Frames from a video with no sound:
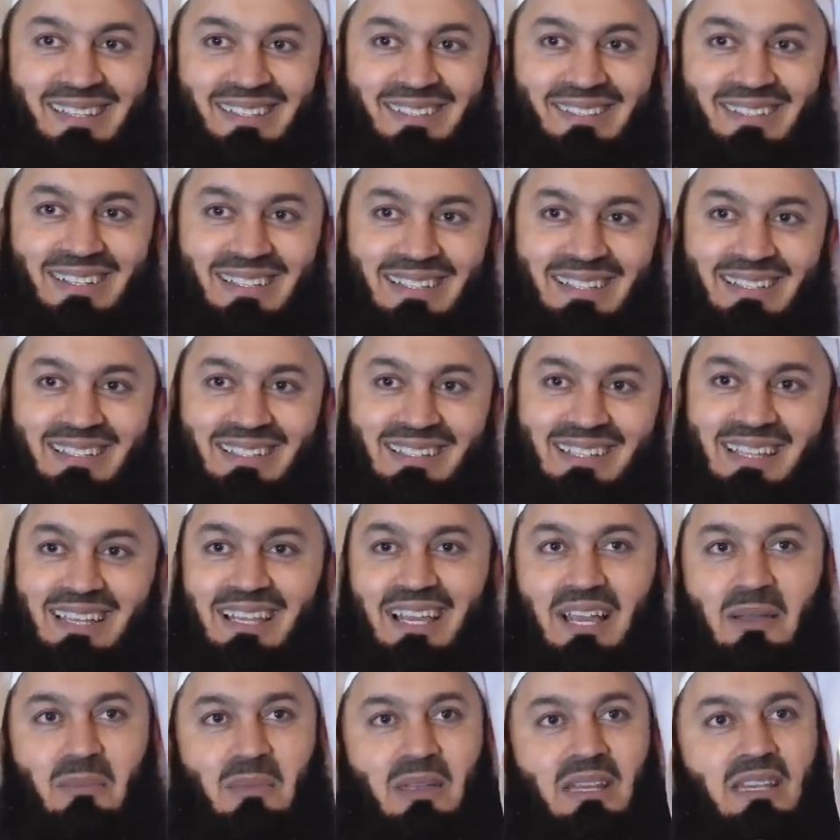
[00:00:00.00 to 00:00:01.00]
Right?
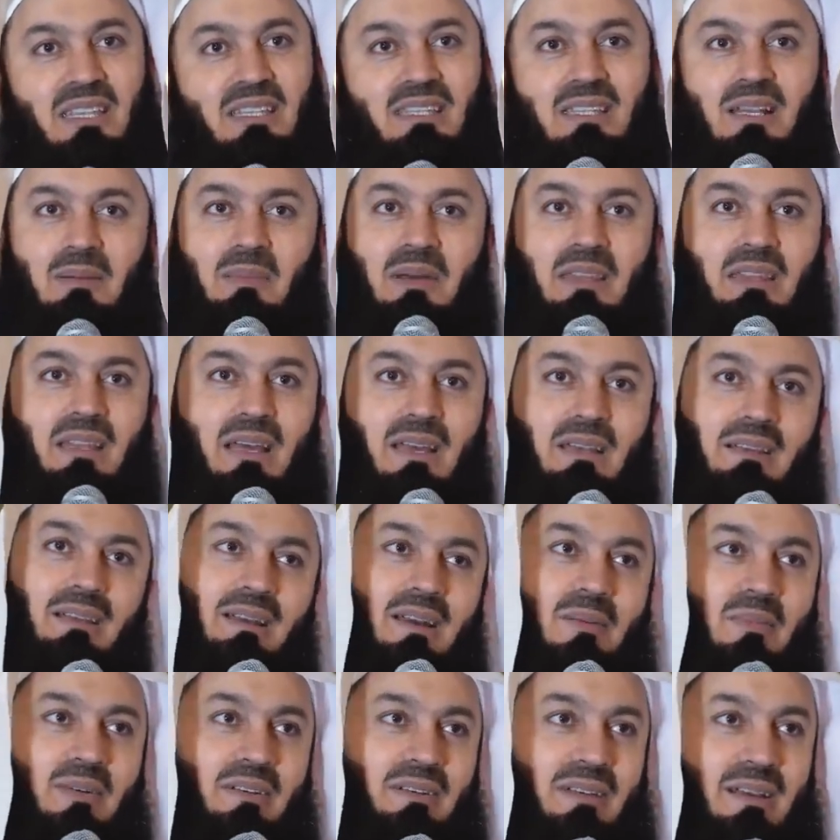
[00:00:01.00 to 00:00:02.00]
It's Ramadan.
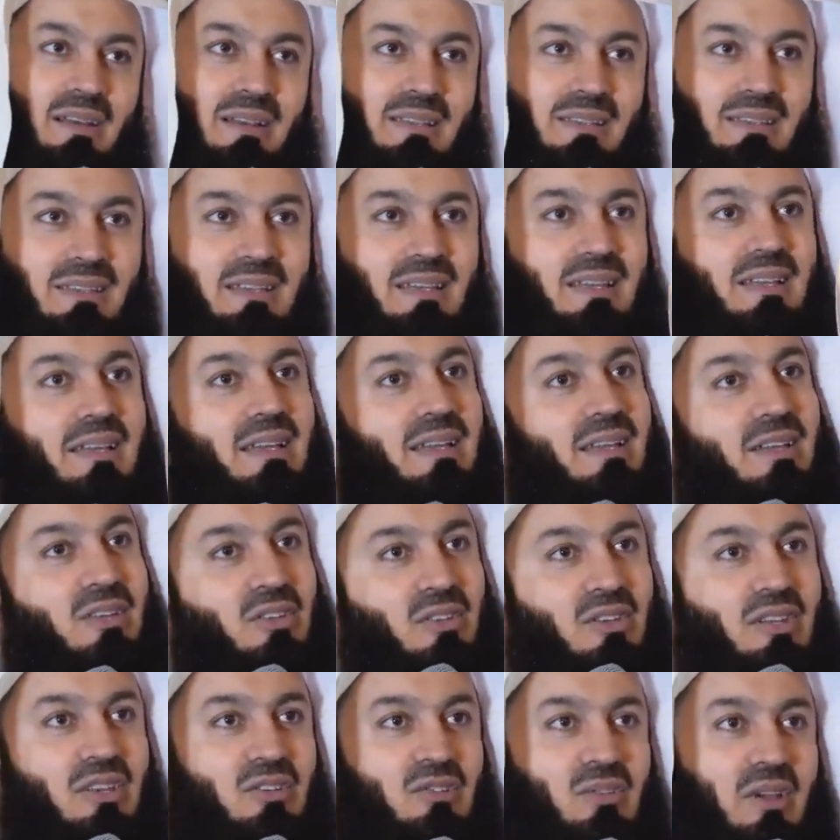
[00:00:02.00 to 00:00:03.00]
Come on, guys.
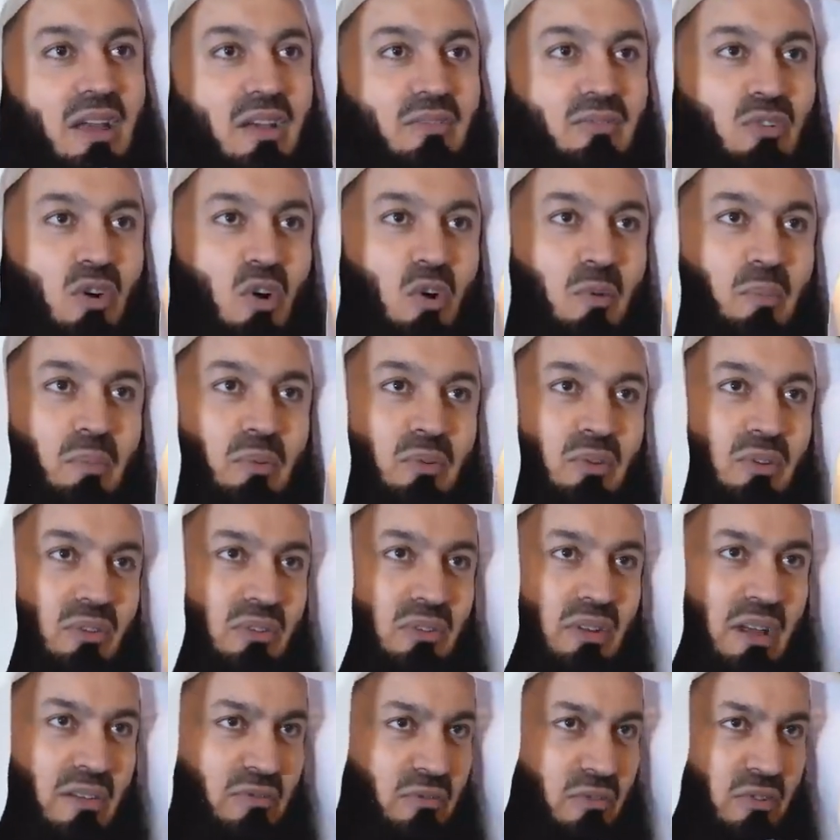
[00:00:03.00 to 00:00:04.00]
You need to have hope. You
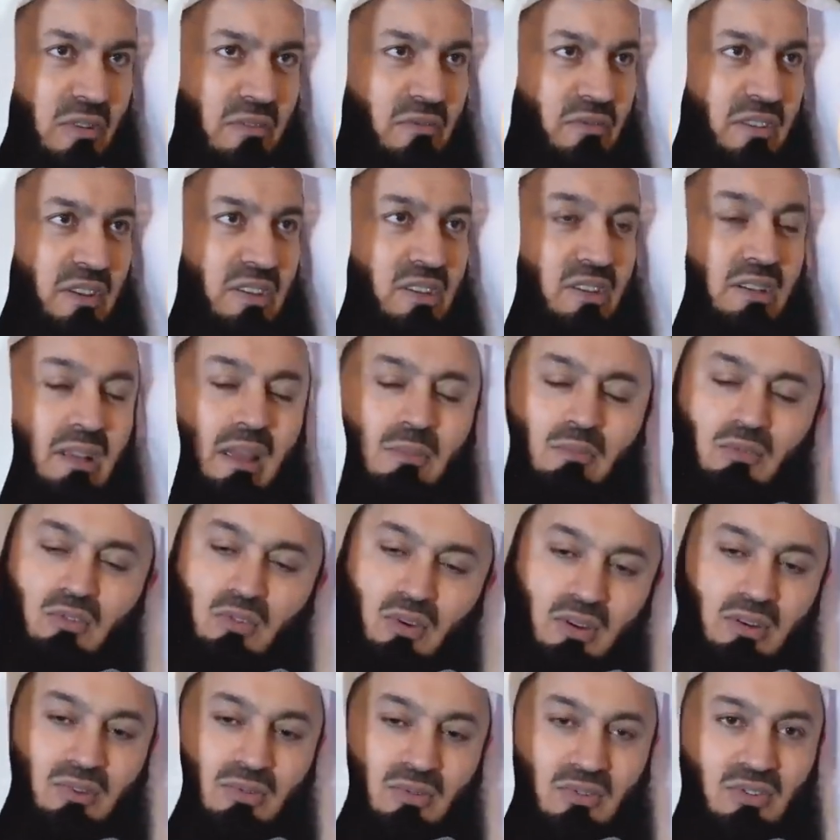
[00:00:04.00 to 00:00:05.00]
need to have conviction. I'm
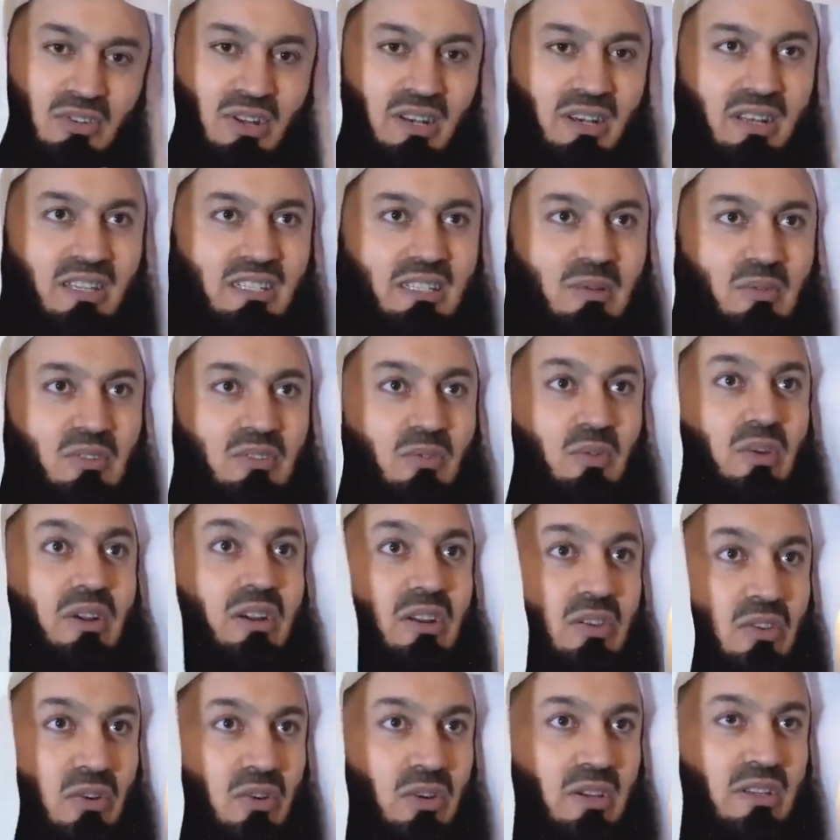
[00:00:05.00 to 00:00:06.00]
going to Jannah. Someone says, where
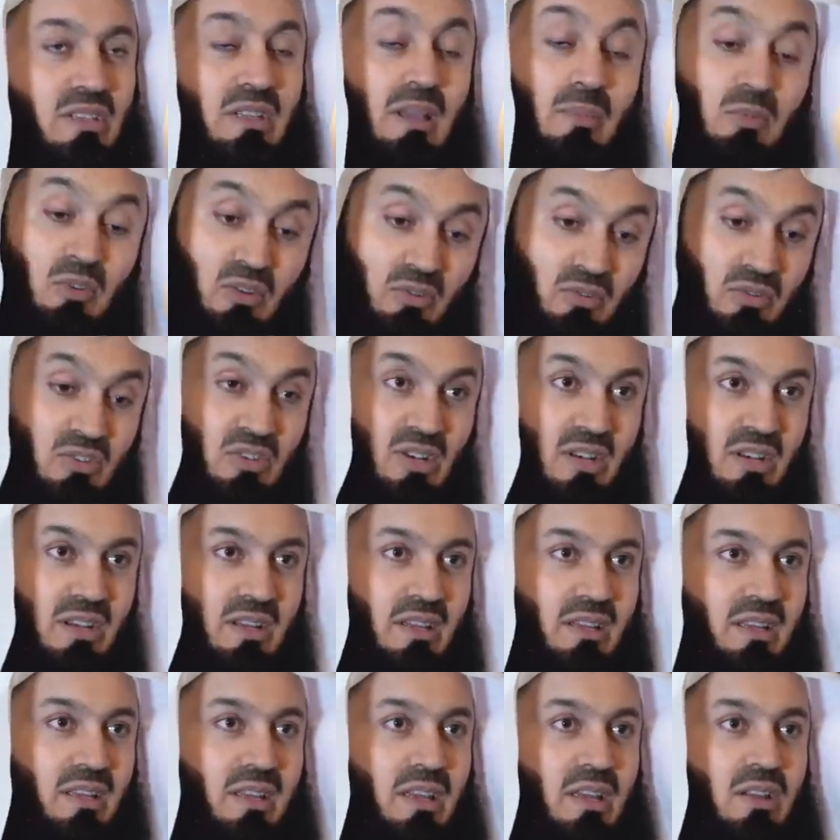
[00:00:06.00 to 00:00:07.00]
are you going? You say, I'm going to
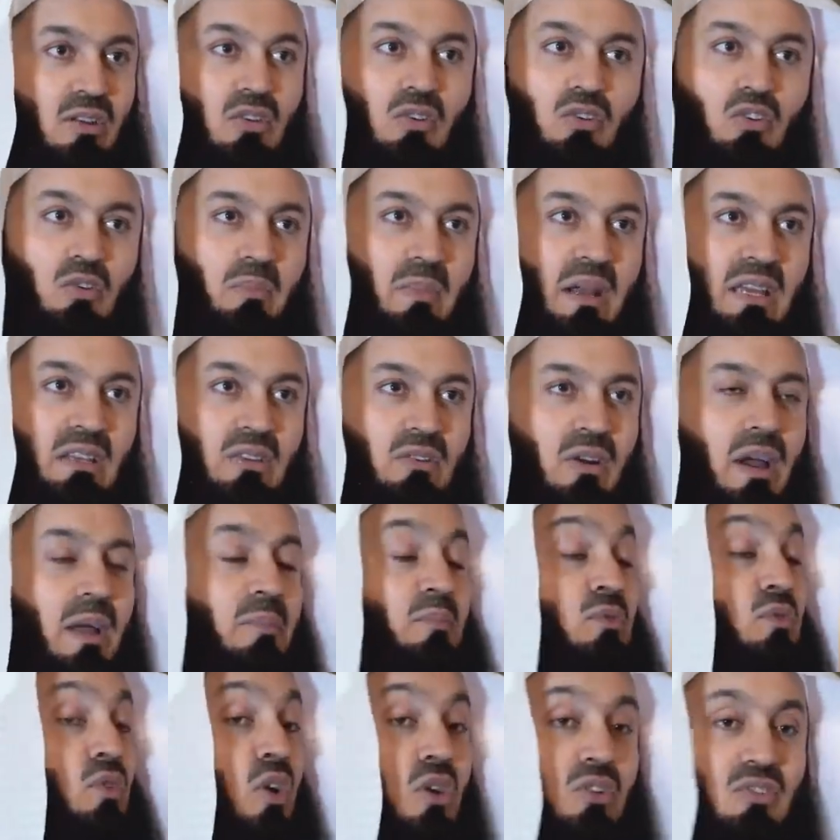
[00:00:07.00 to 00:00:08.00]
Jannah. No, you might go.
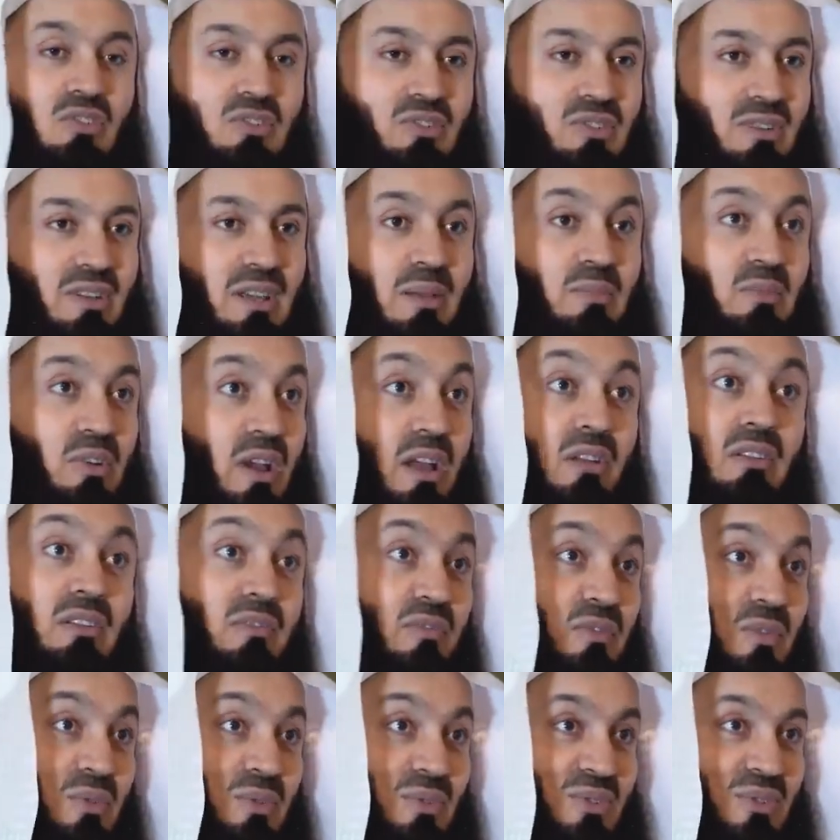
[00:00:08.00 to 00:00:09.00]
I'm not. I
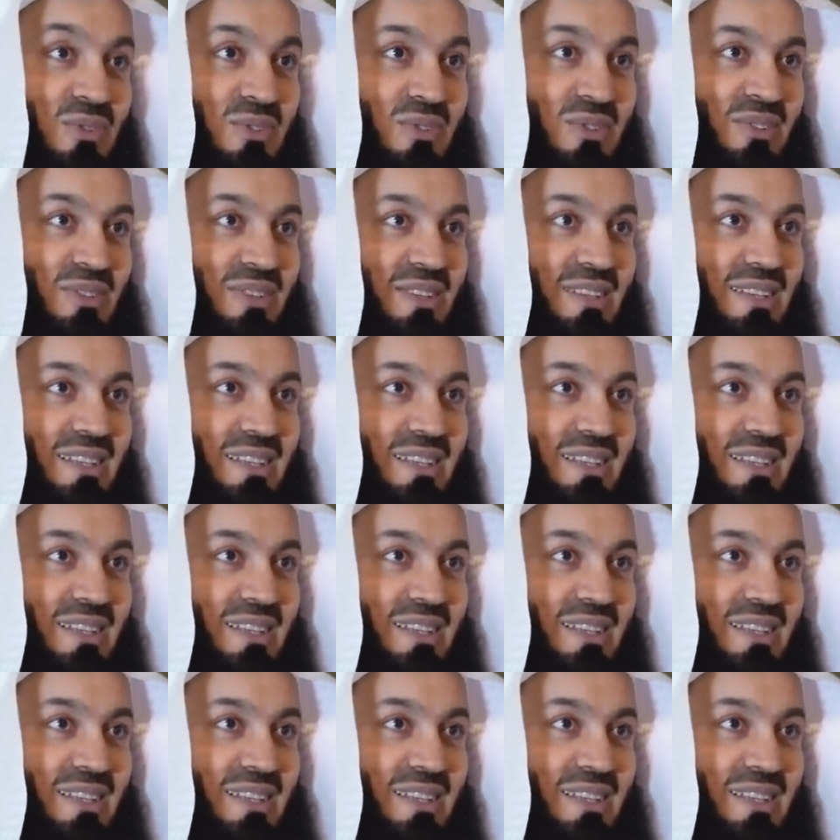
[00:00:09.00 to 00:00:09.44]
refuse.